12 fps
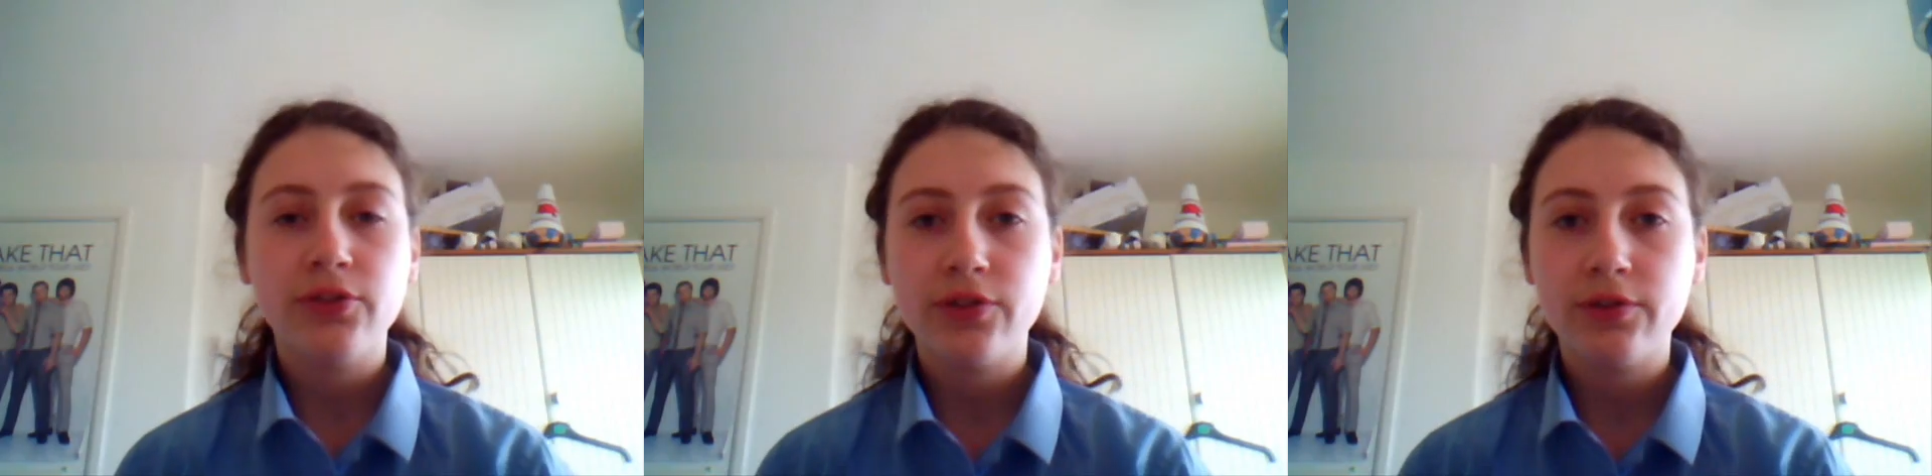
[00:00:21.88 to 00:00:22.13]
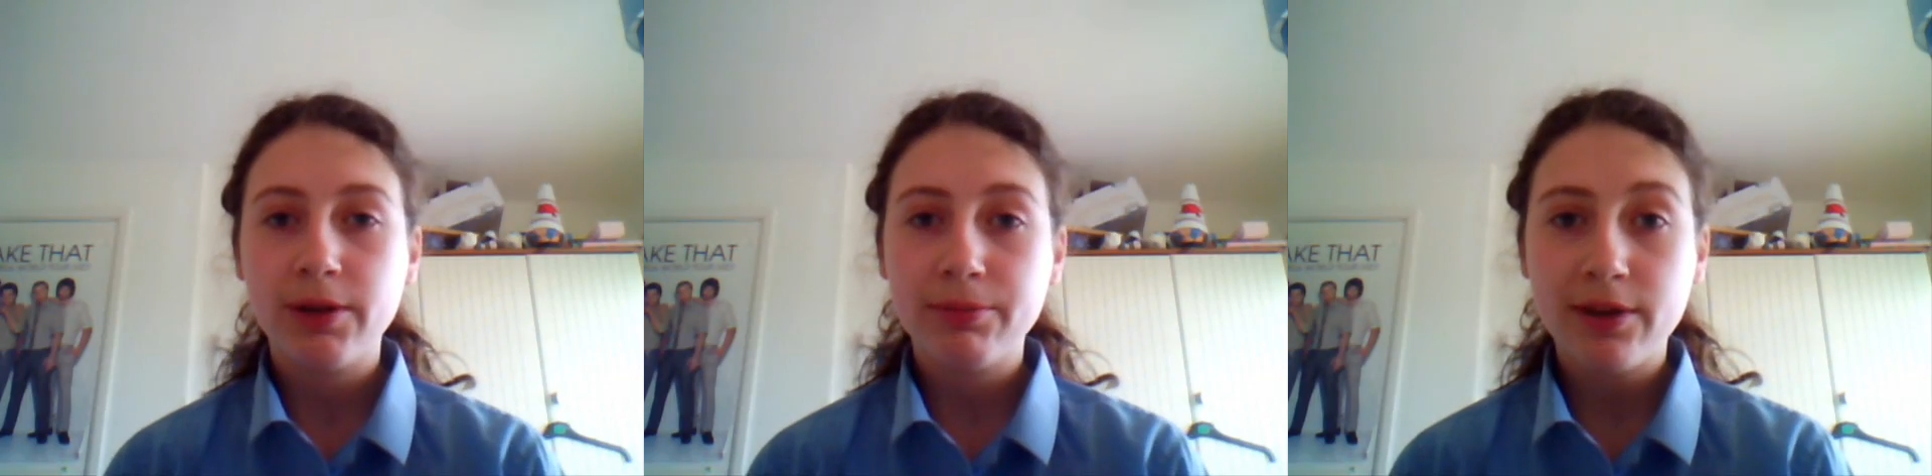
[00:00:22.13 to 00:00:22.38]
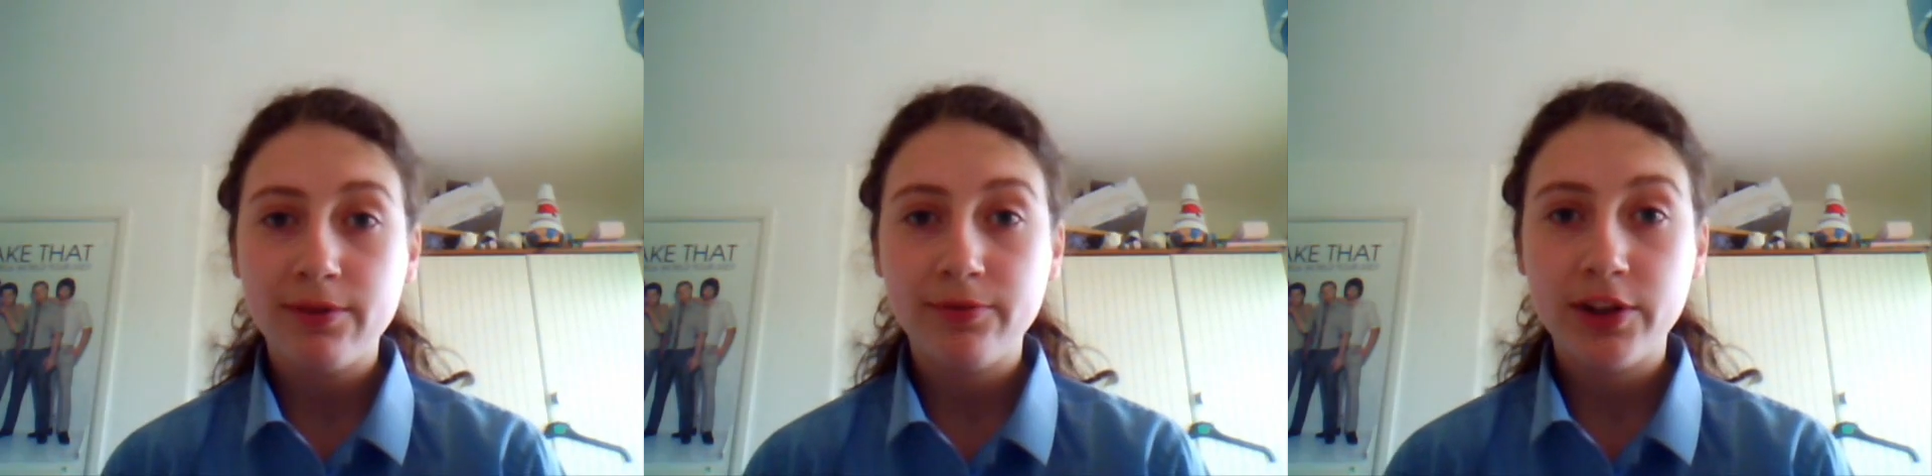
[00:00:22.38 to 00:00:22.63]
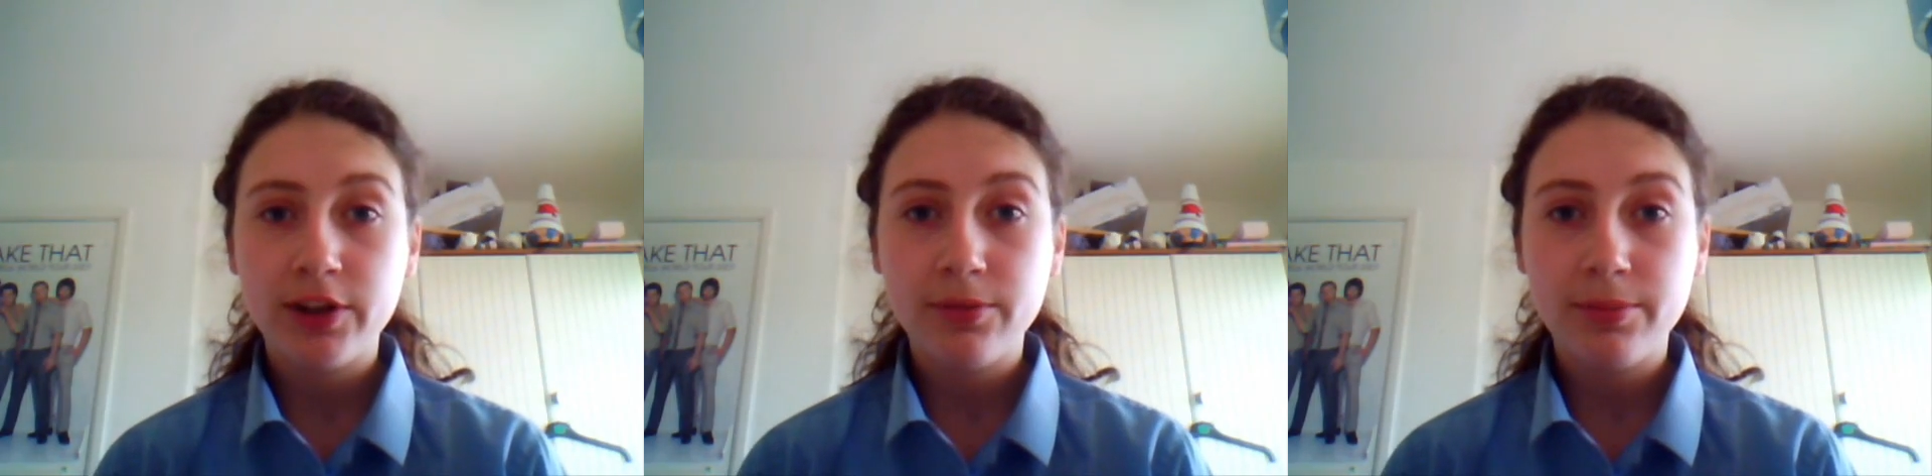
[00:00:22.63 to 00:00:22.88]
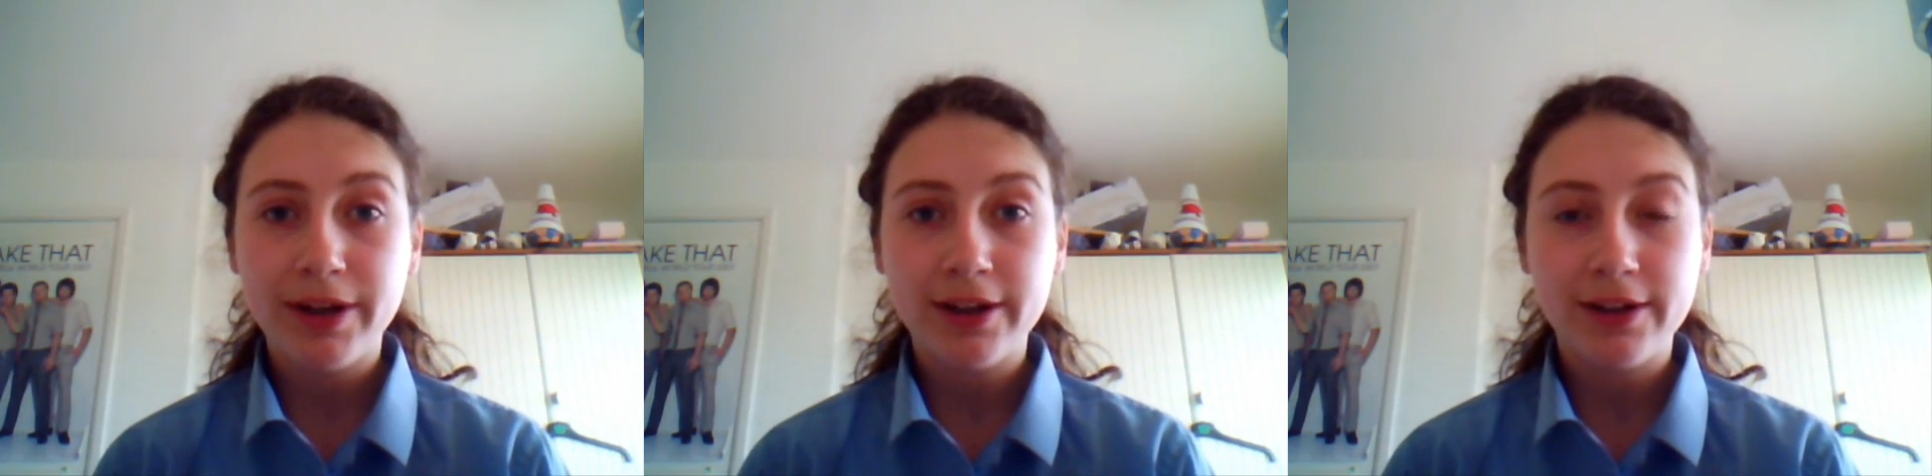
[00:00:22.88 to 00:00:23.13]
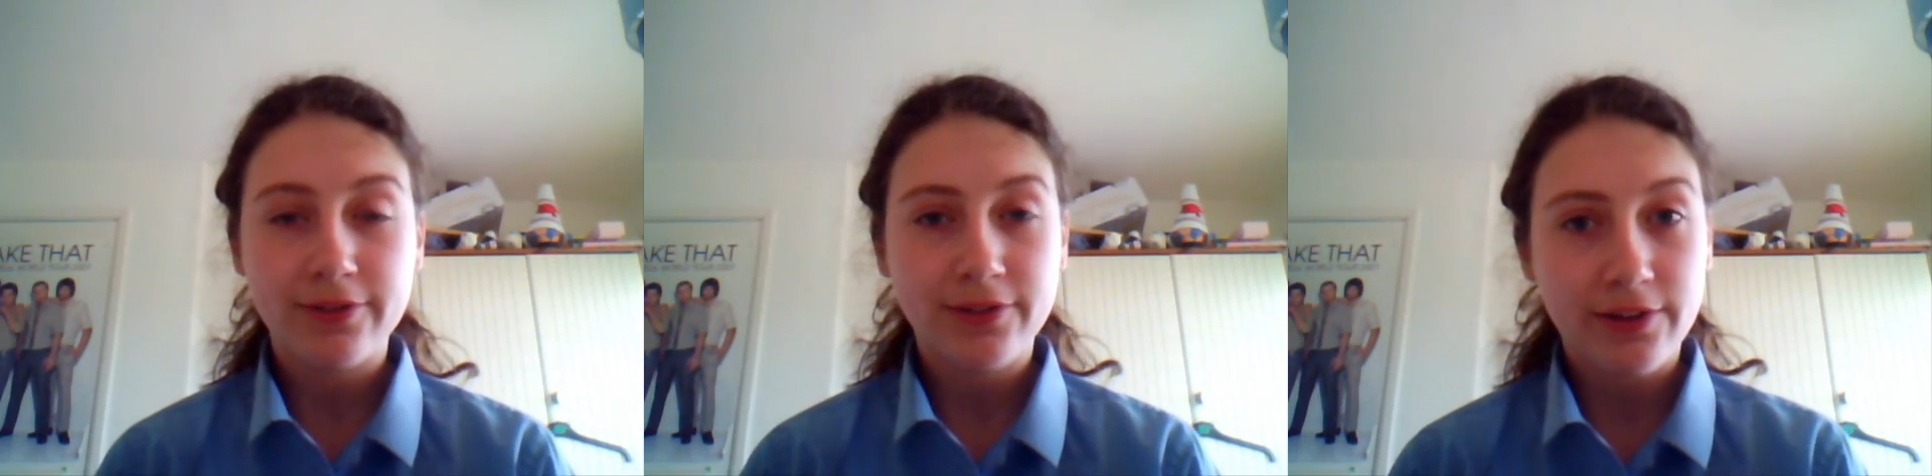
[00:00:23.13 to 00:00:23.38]
for the webcam video, but I
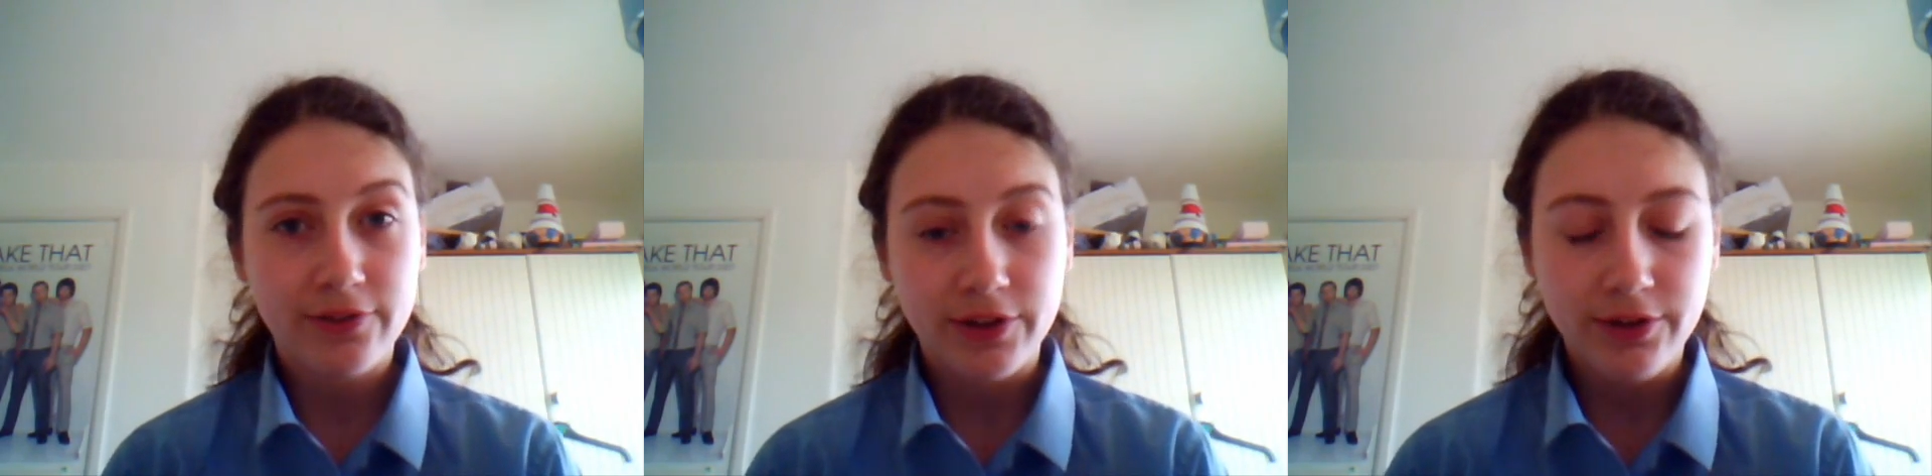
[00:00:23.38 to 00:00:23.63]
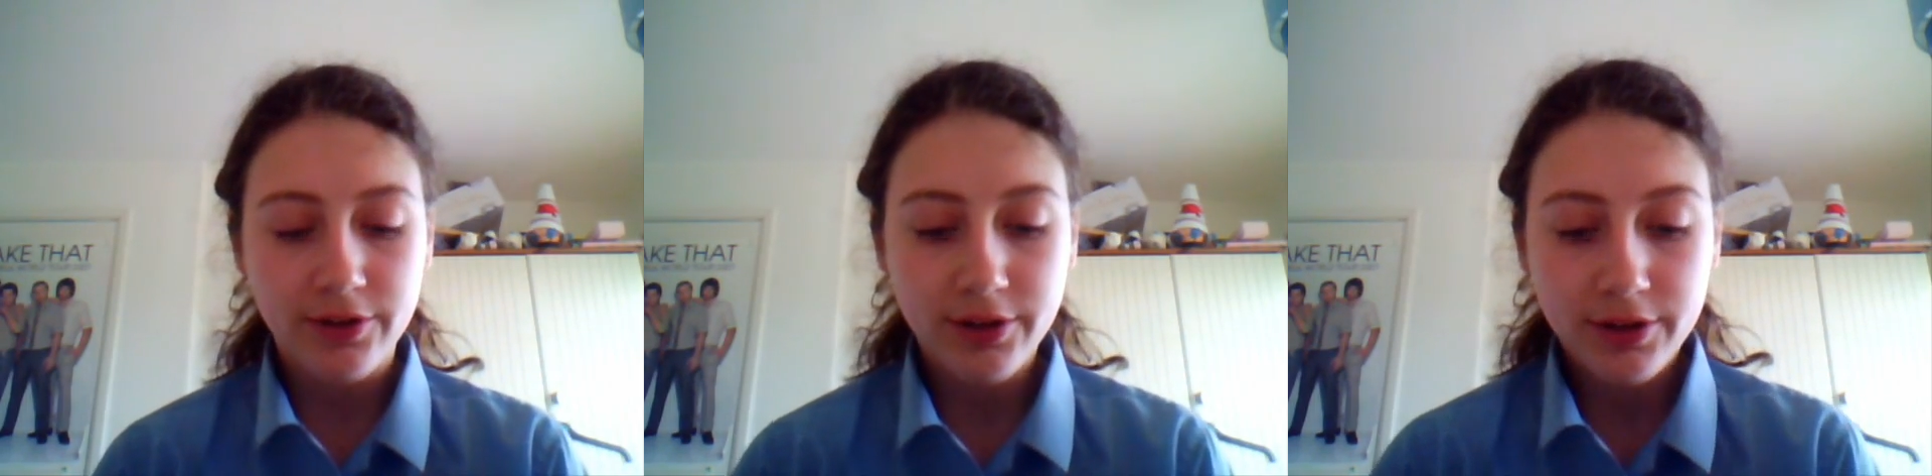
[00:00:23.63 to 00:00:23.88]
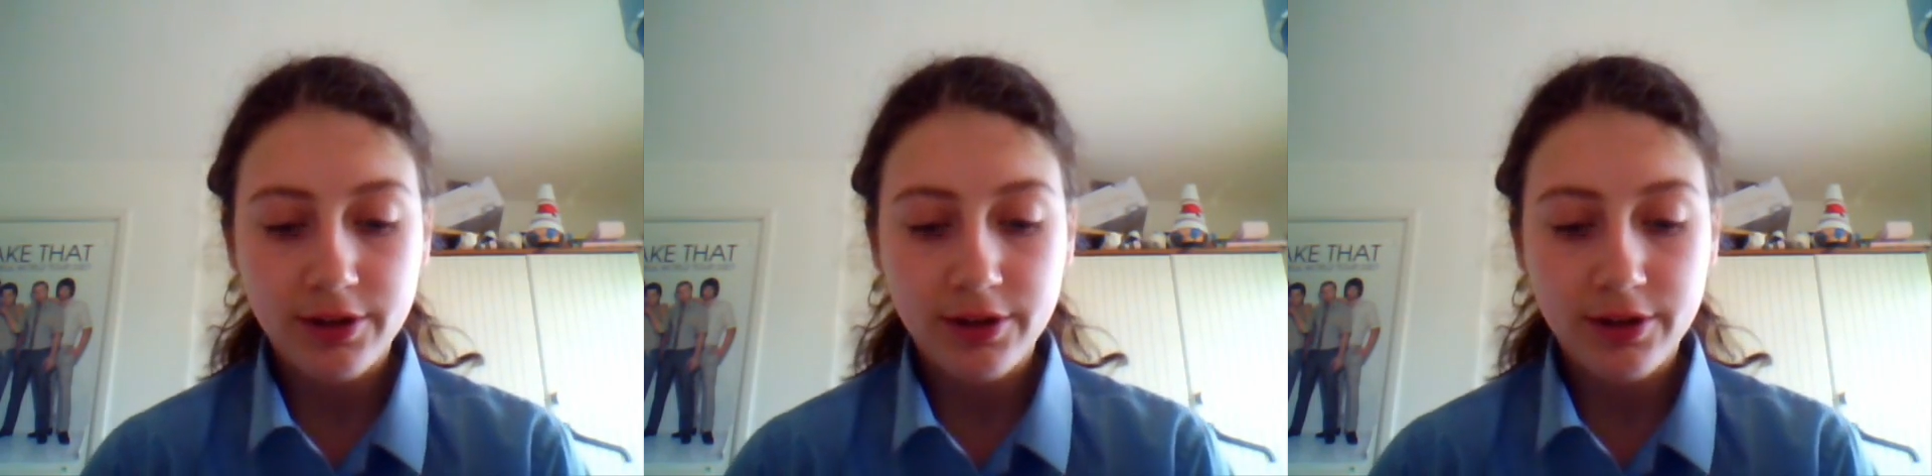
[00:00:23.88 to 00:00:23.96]
kind of have to.